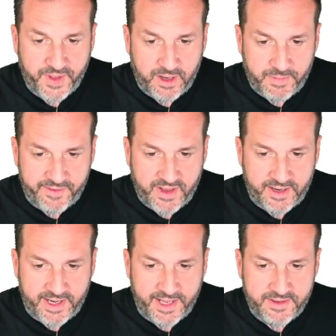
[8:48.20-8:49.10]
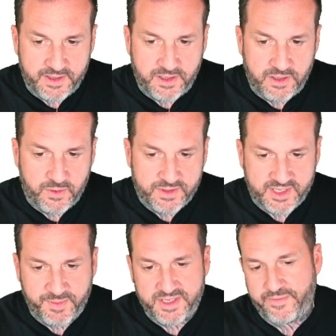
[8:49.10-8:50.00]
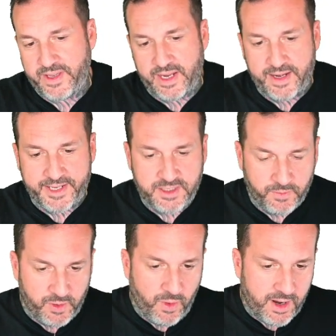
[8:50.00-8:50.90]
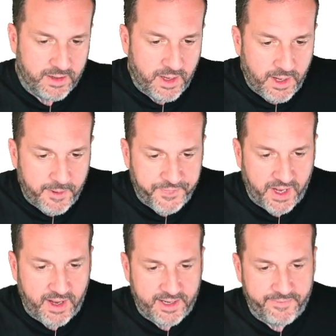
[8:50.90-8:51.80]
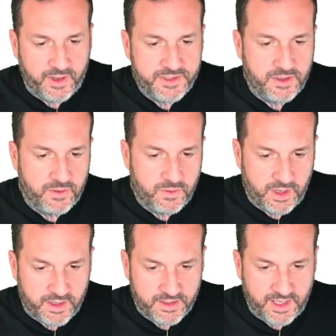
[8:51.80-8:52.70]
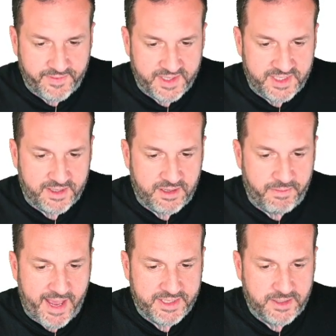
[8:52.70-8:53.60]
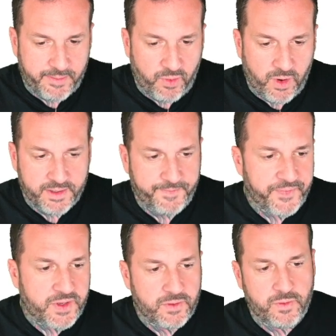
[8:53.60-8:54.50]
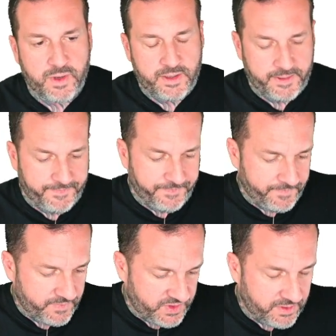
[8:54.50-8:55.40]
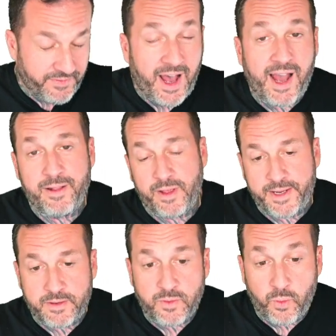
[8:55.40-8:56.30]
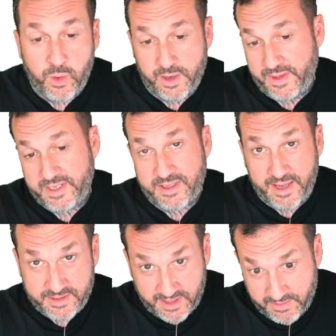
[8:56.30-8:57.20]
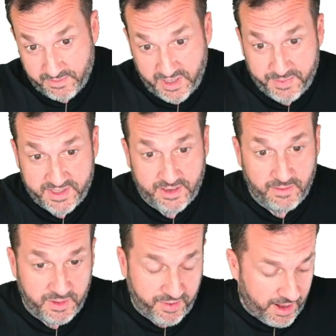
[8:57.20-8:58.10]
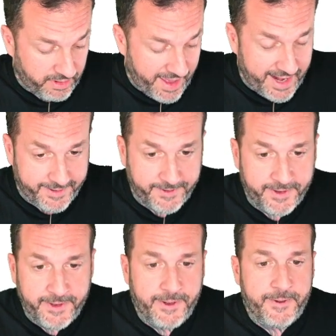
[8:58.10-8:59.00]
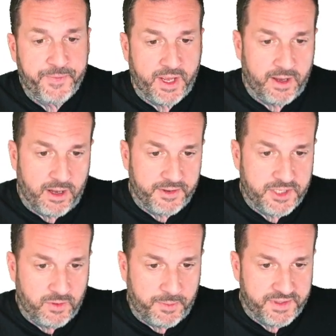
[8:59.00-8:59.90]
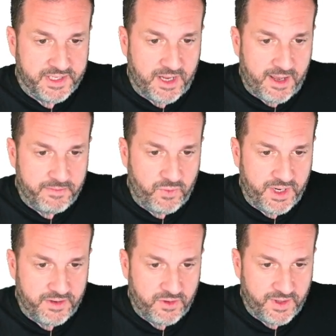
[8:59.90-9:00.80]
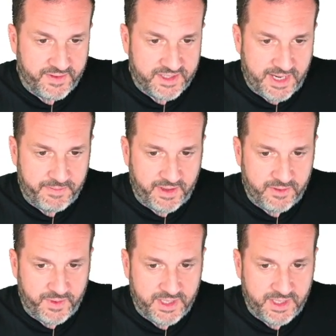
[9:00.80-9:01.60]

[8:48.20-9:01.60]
um, I've got it hinted to use the specific index that we want. Uh, and I've also uh, got this set to max MAXDOP 1 to um, sort of highlight where these things can be particularly problematic. Uh, also up at the top, we are doing the same thing that